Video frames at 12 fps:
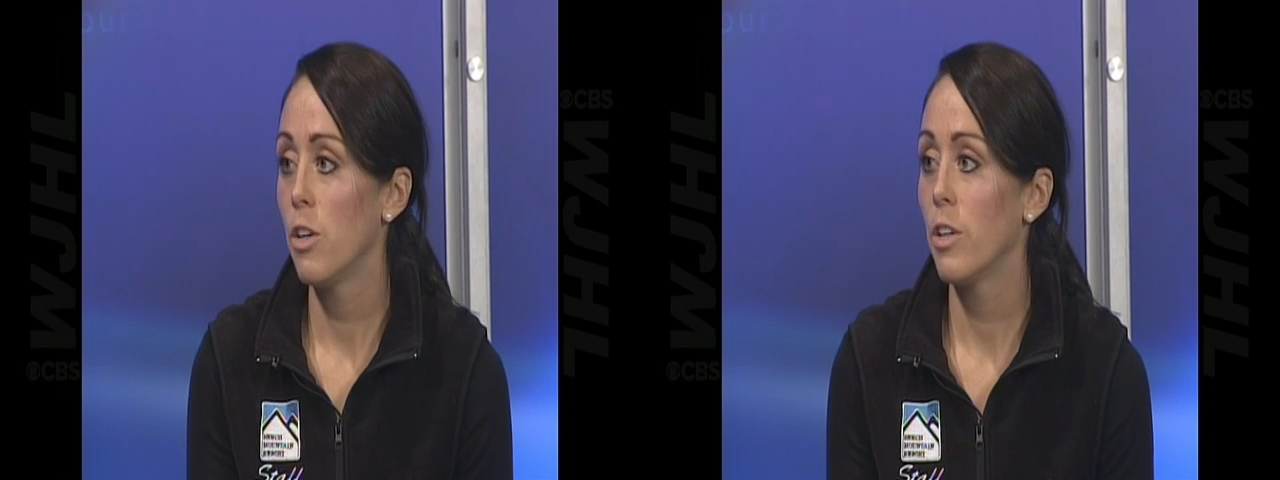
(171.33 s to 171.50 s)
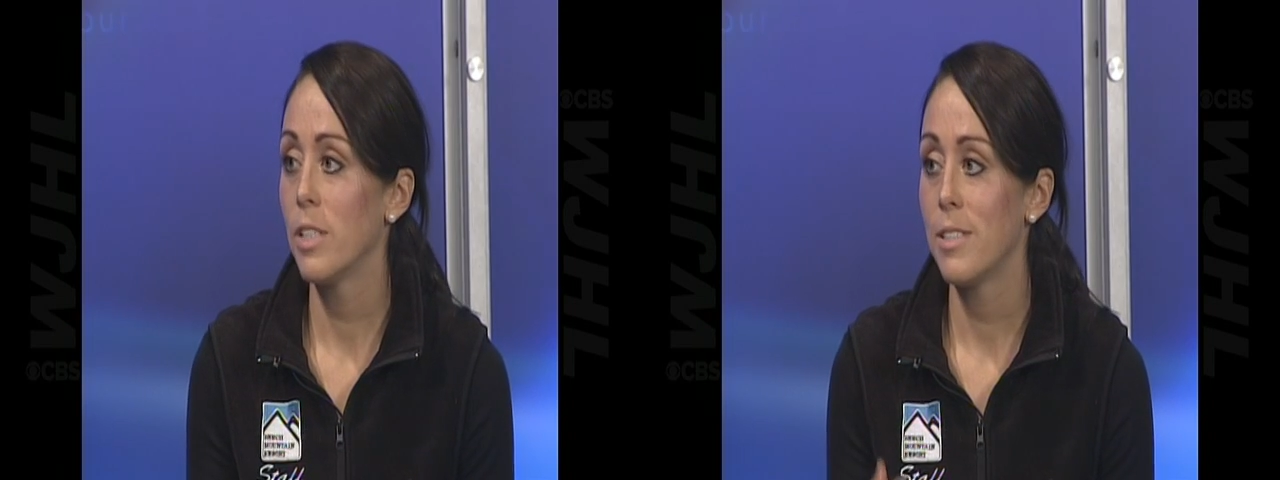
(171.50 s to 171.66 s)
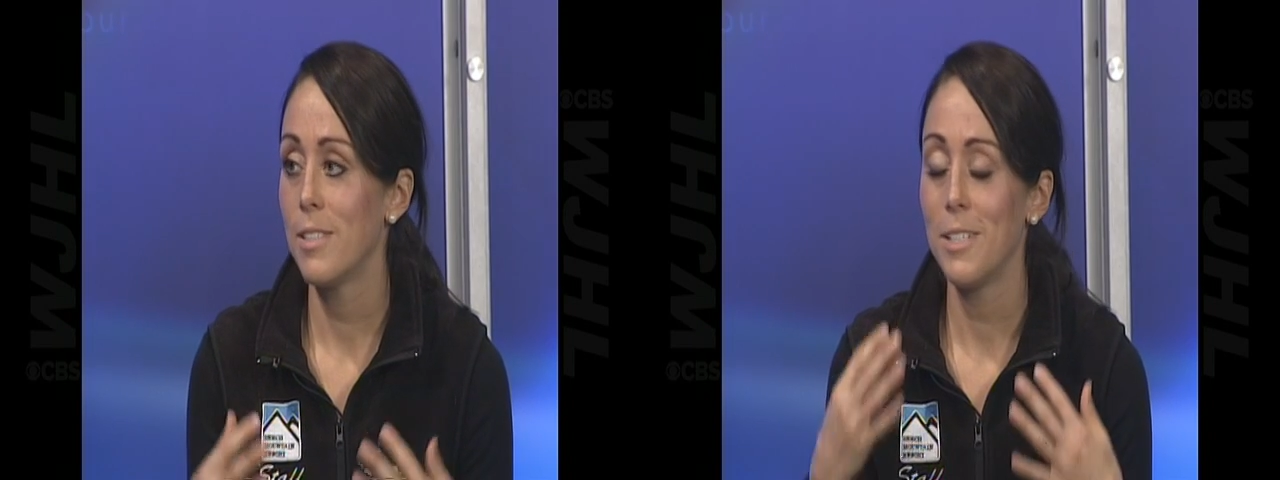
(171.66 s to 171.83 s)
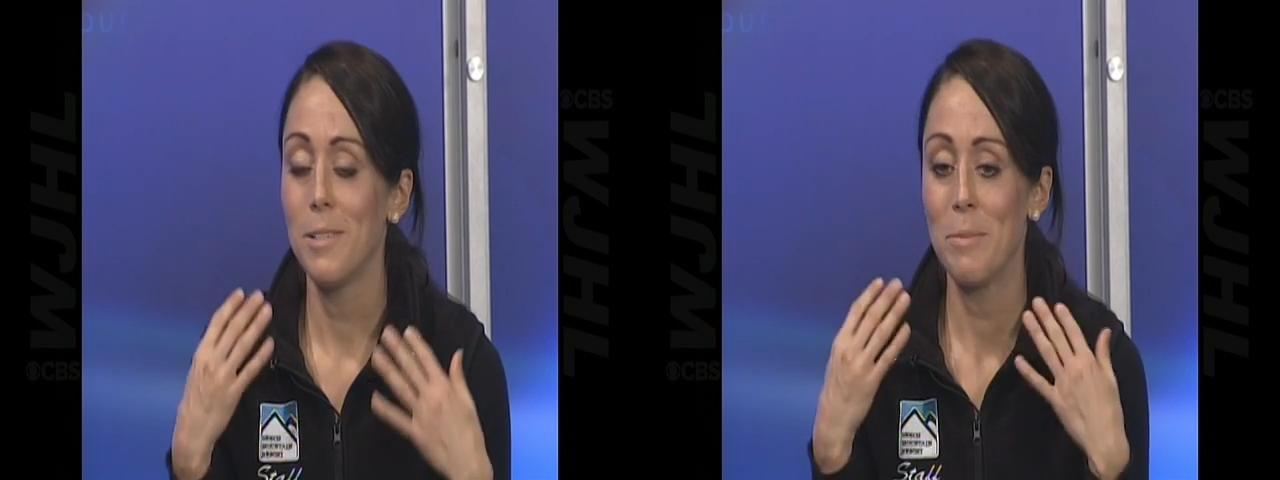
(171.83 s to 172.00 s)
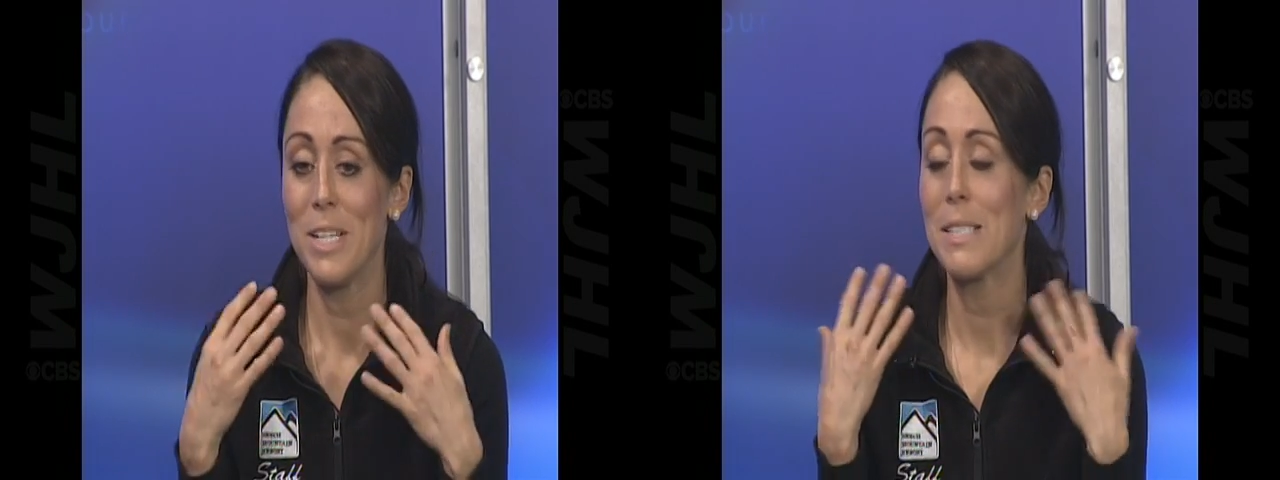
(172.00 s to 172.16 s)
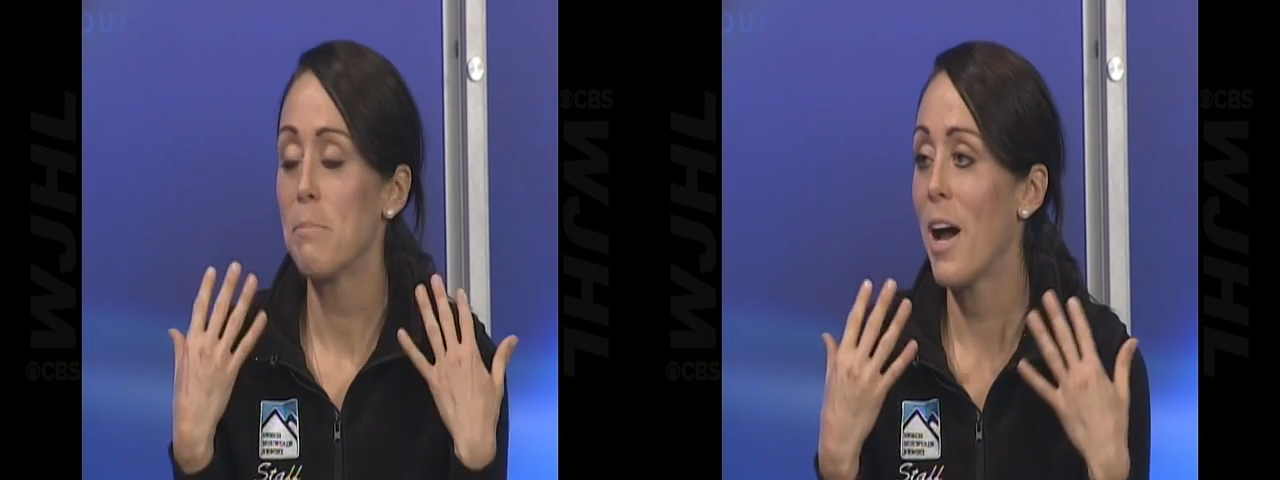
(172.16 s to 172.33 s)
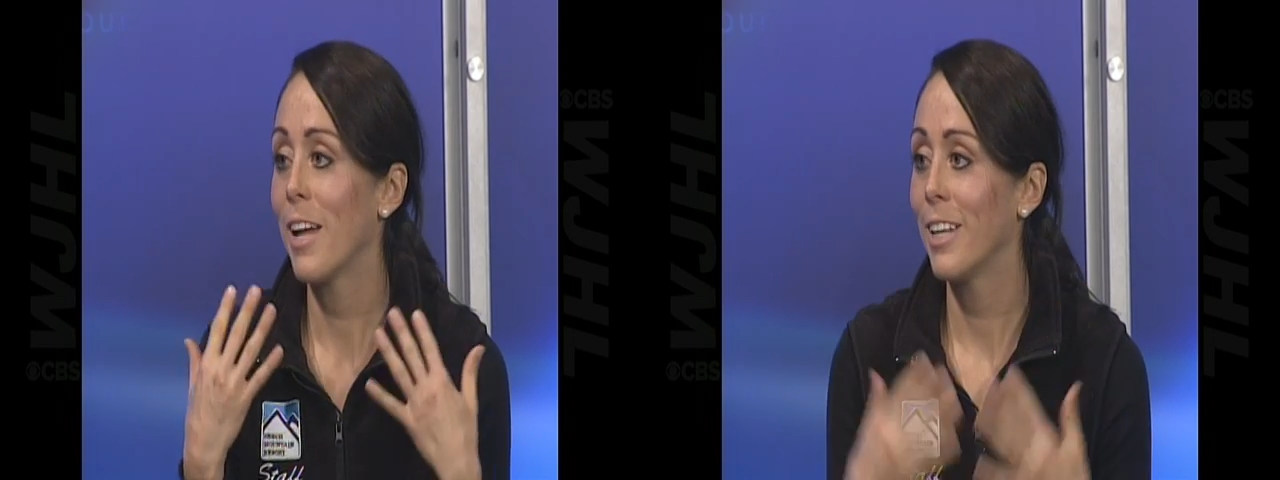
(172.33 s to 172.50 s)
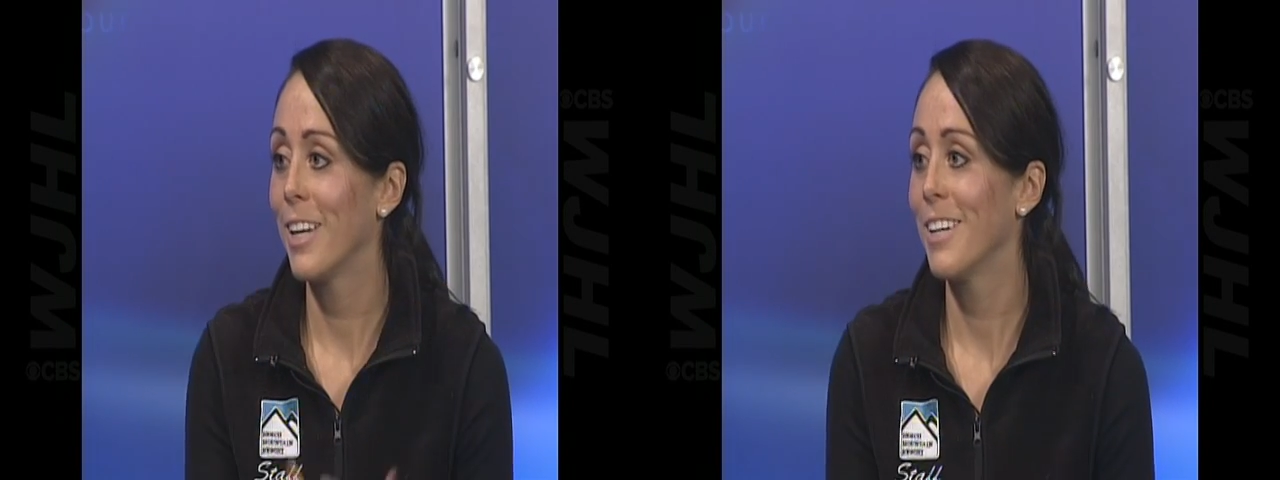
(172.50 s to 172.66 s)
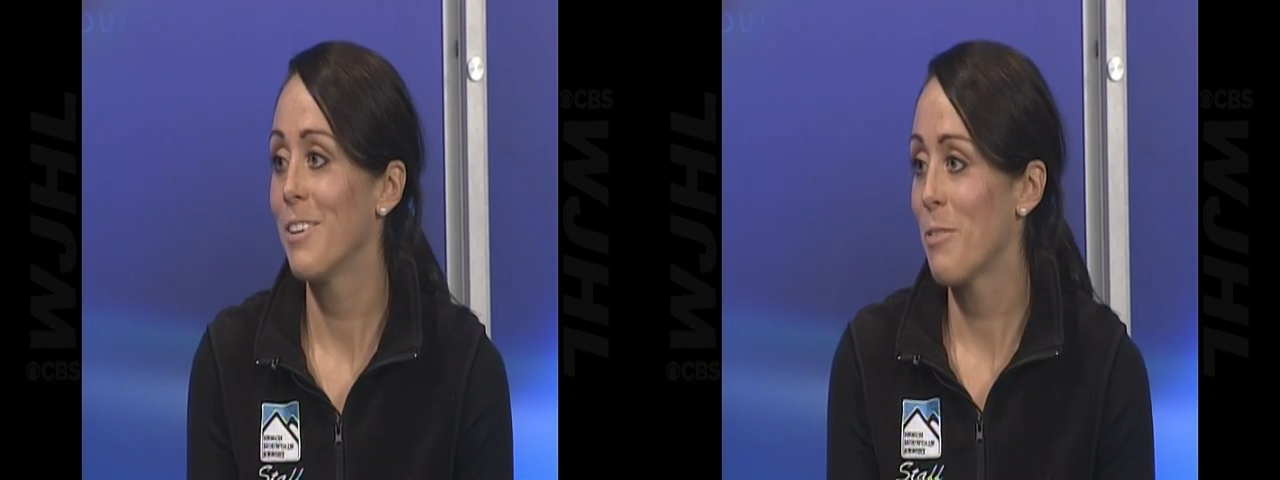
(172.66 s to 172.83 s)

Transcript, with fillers: you could see me me smiling